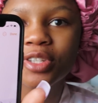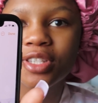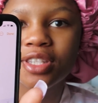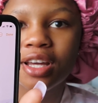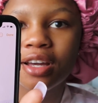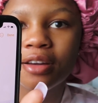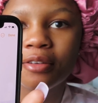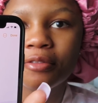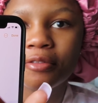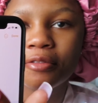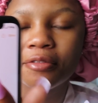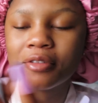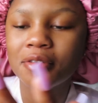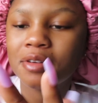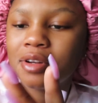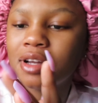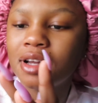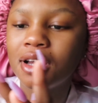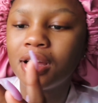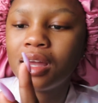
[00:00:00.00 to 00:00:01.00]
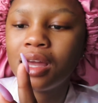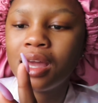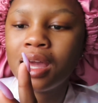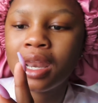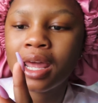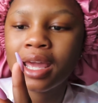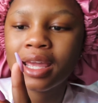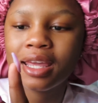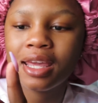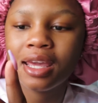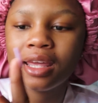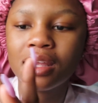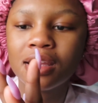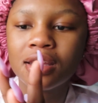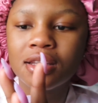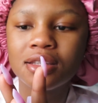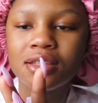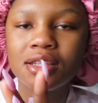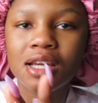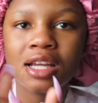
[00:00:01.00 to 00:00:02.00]
for stuff and I get
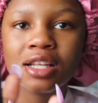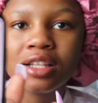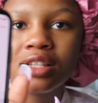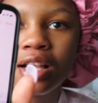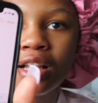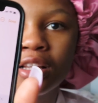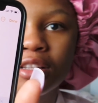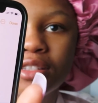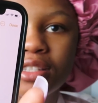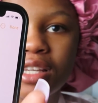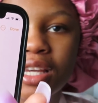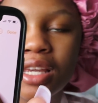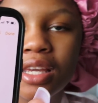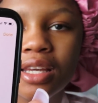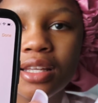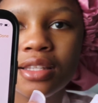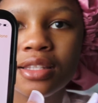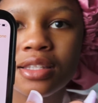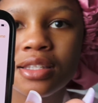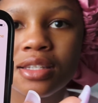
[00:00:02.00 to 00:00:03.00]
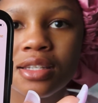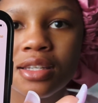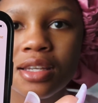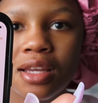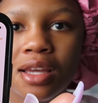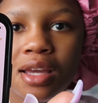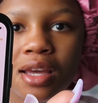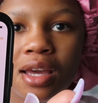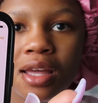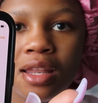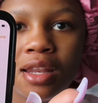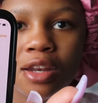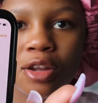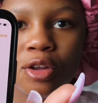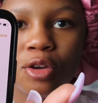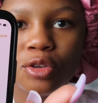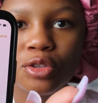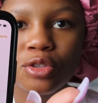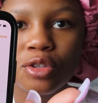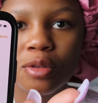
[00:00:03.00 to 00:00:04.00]
it, I'll tick it and it
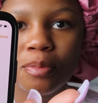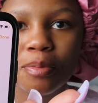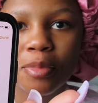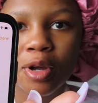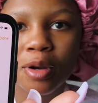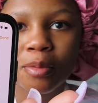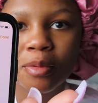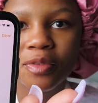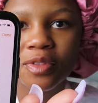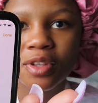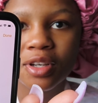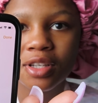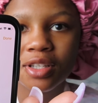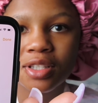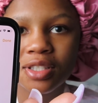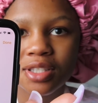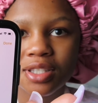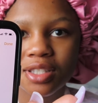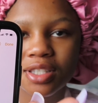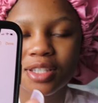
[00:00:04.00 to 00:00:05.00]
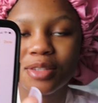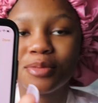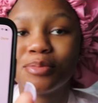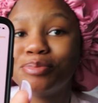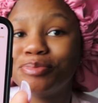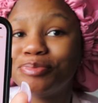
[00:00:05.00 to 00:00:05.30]
goes to the bottom of the list.